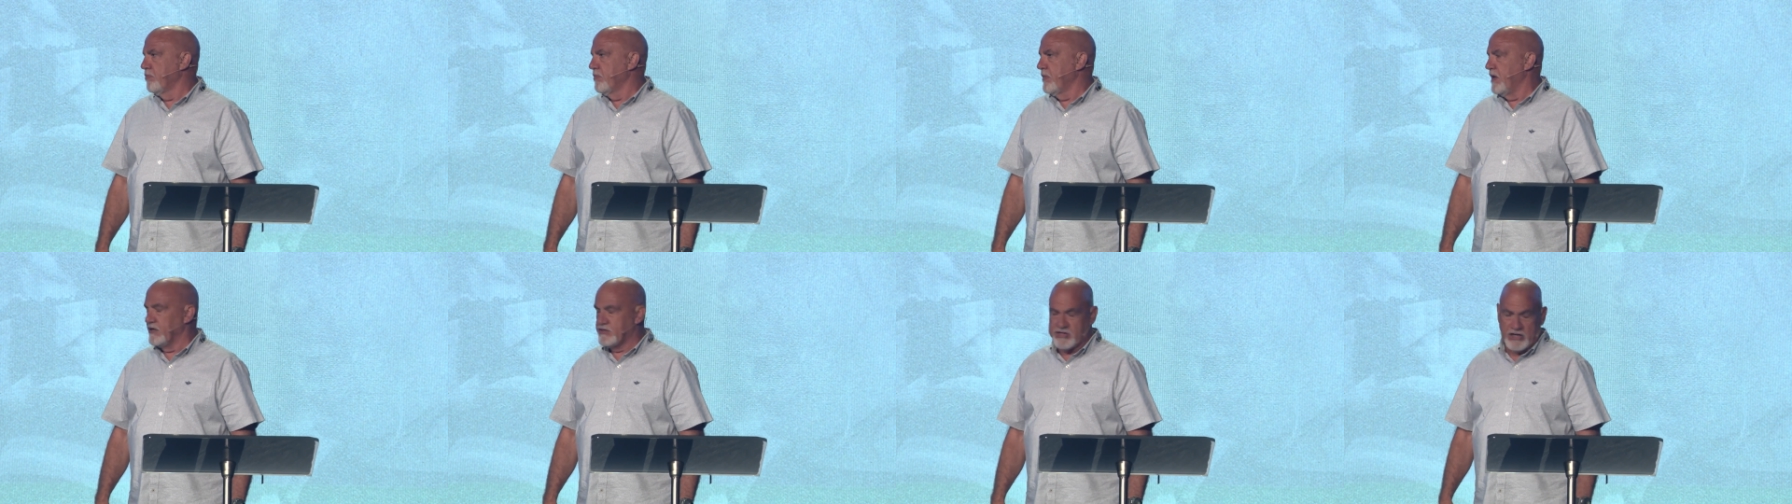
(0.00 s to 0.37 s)

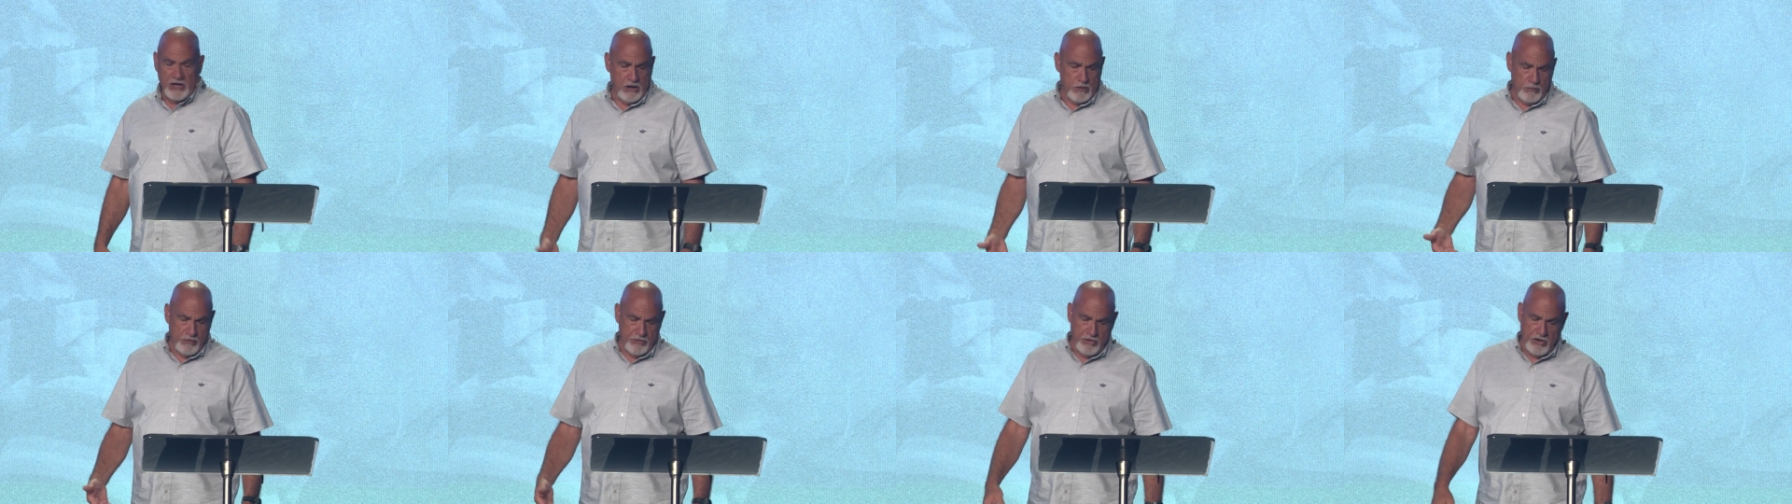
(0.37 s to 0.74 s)
I
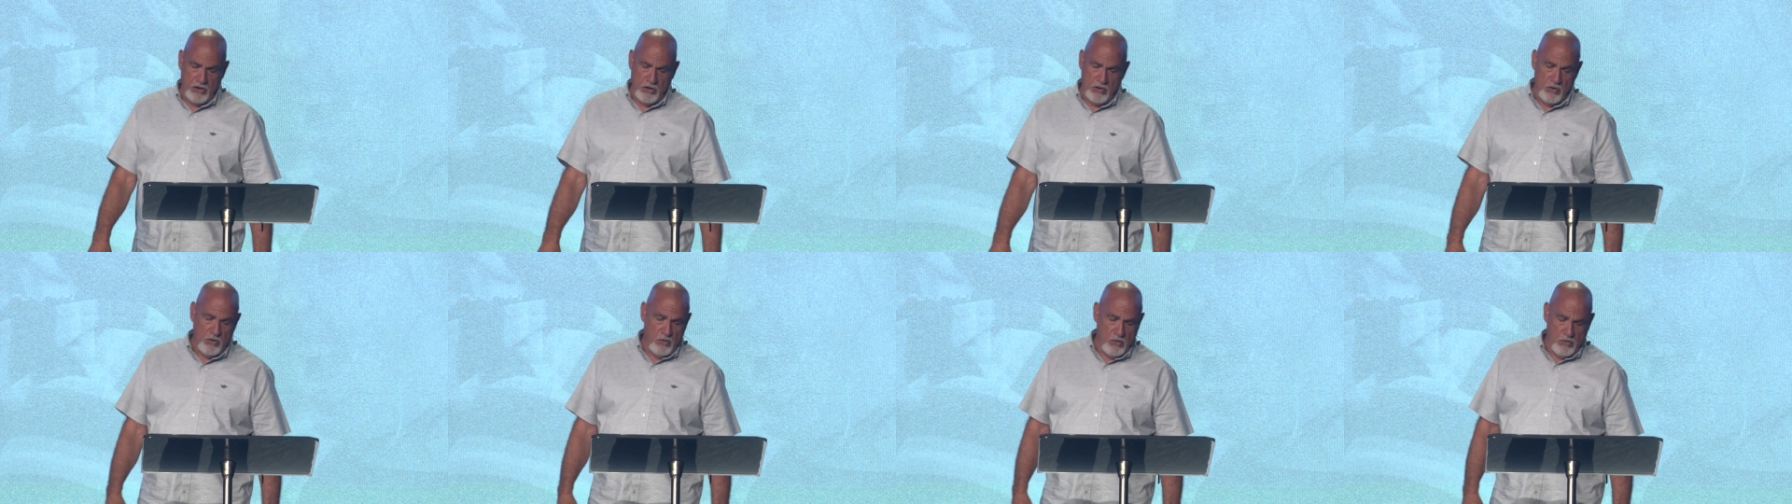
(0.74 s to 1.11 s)
shared with
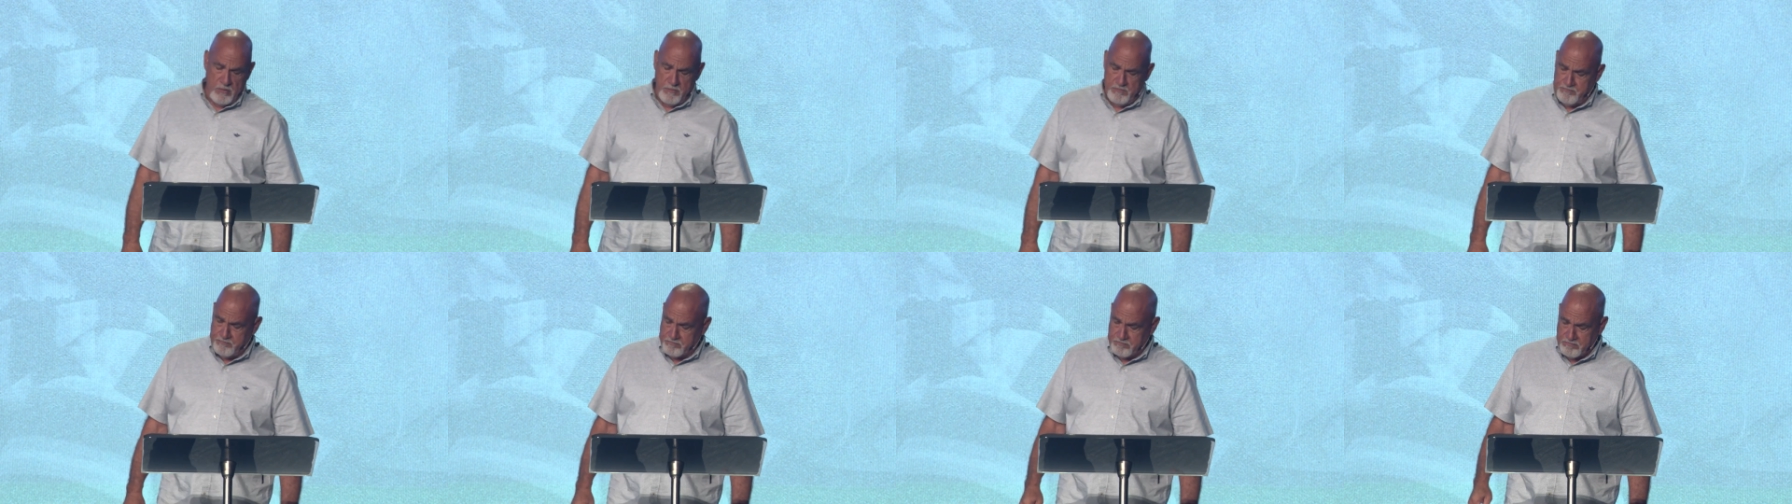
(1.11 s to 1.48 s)
you,
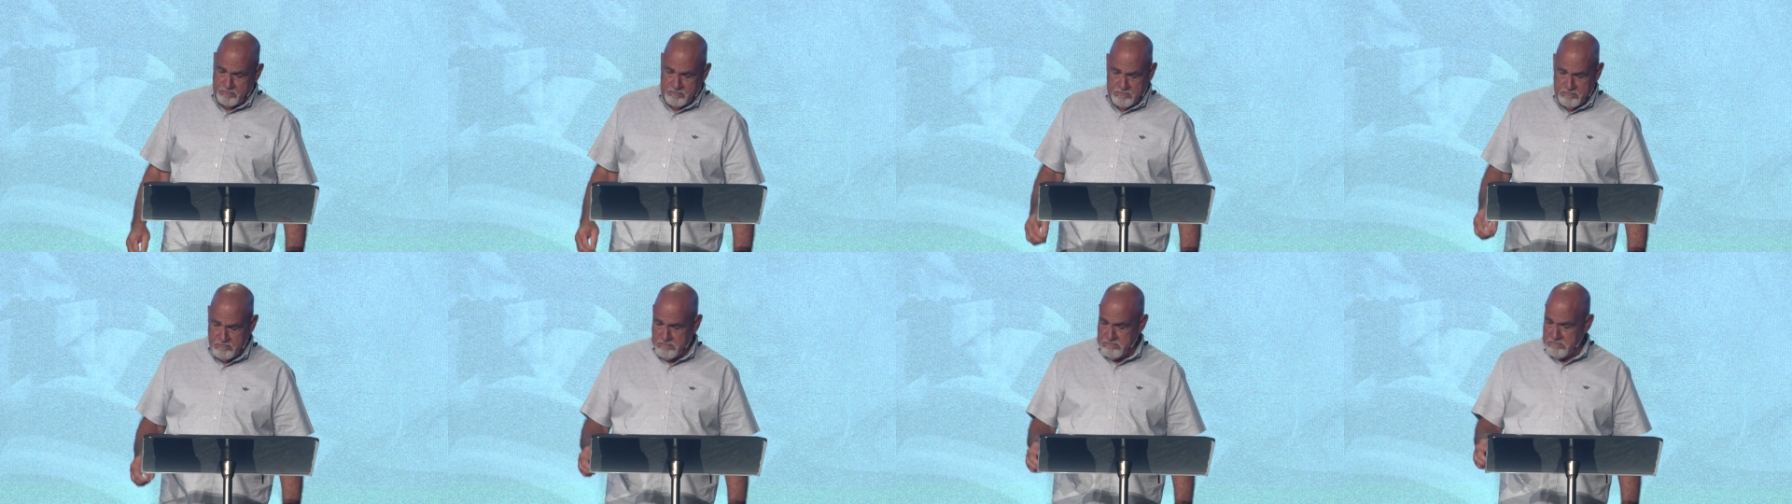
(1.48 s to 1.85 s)

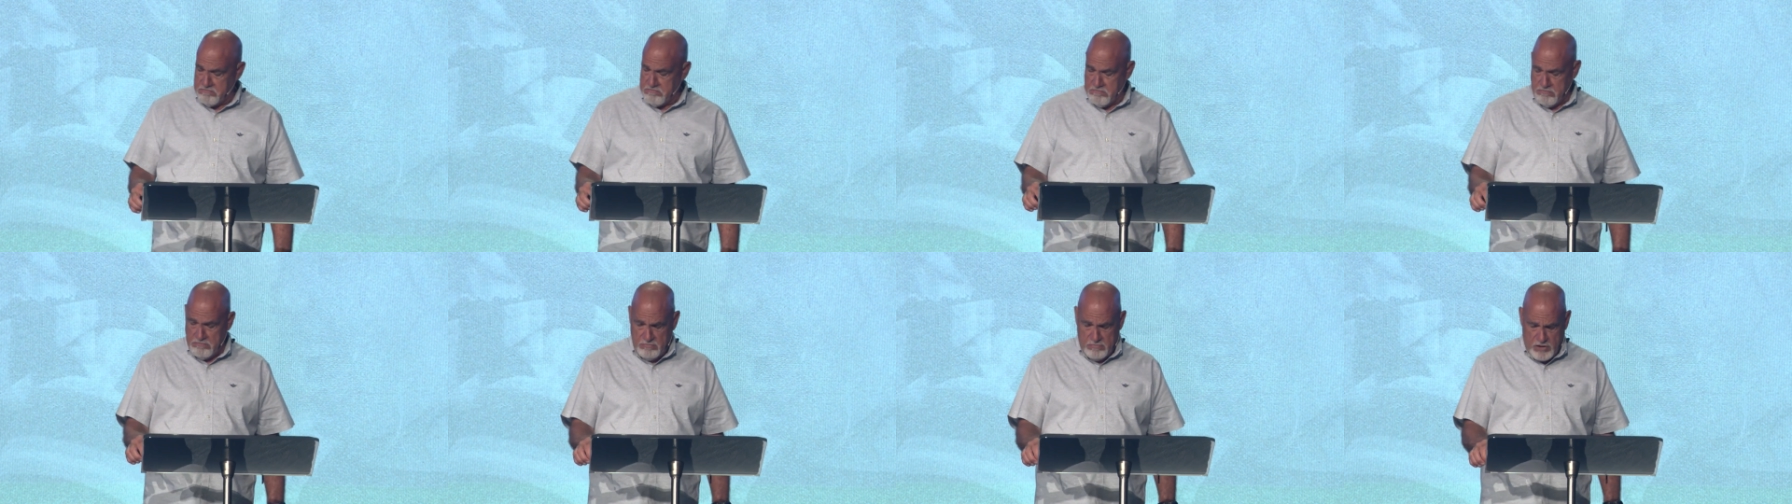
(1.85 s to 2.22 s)

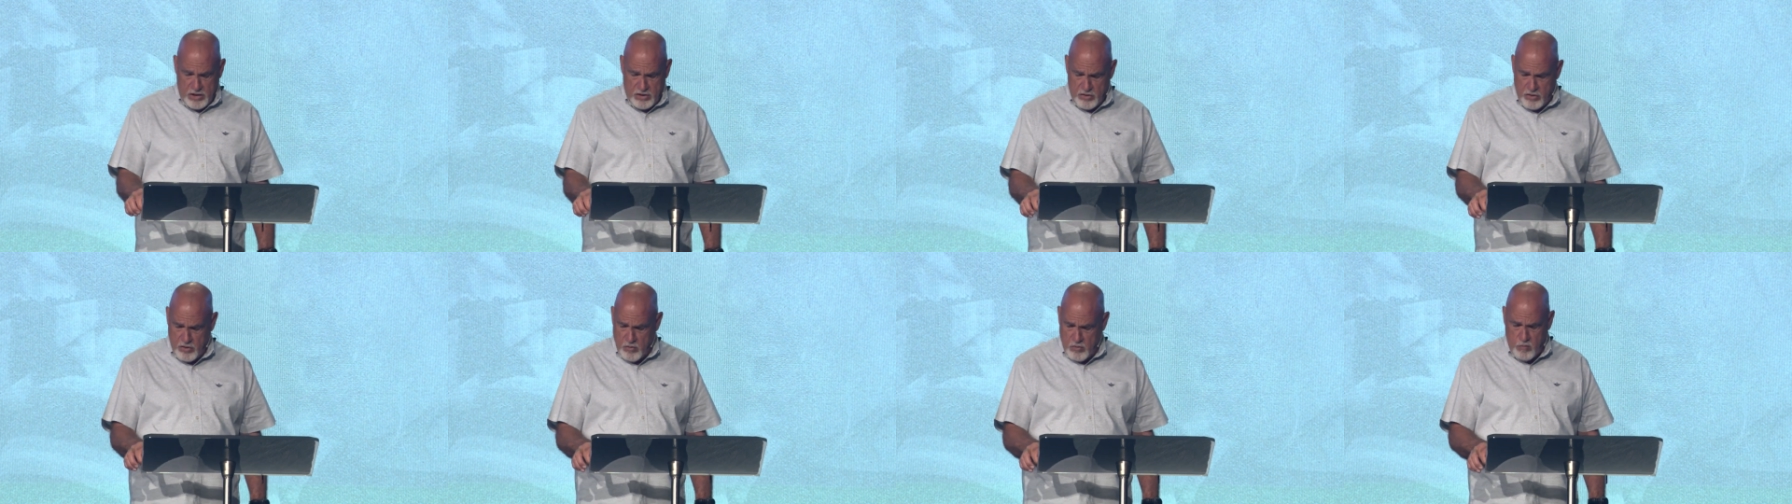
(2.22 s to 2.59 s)
you
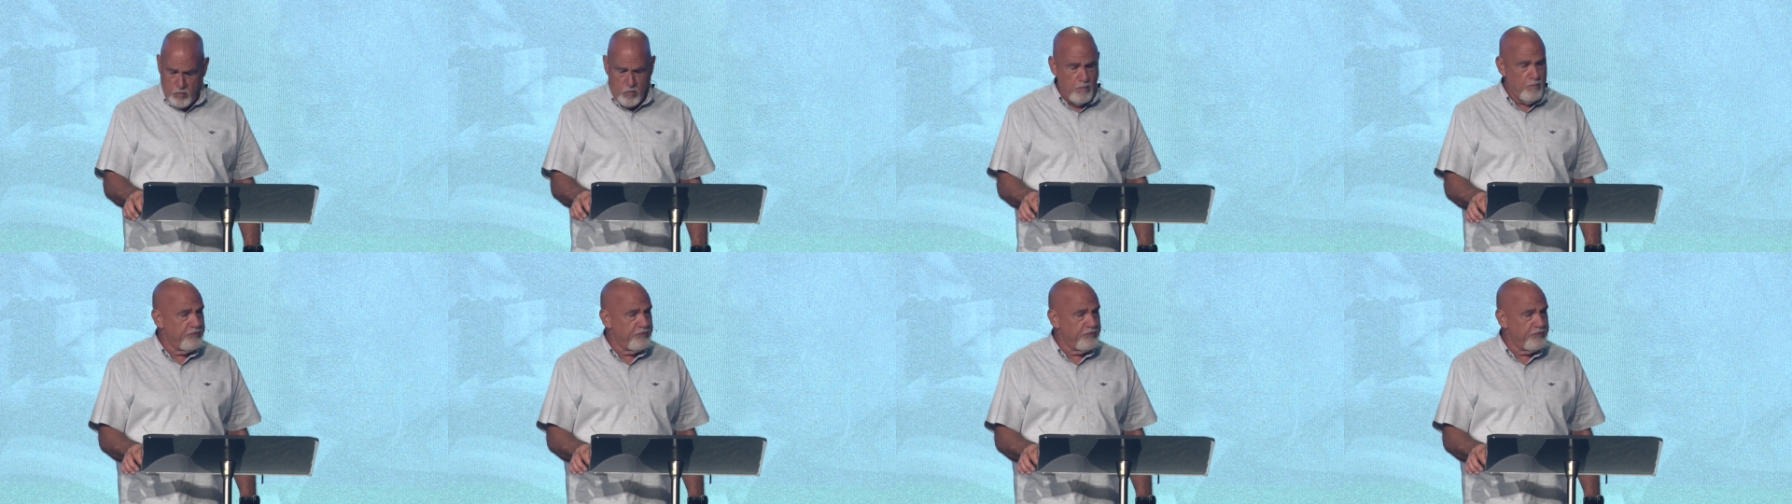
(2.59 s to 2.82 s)
know,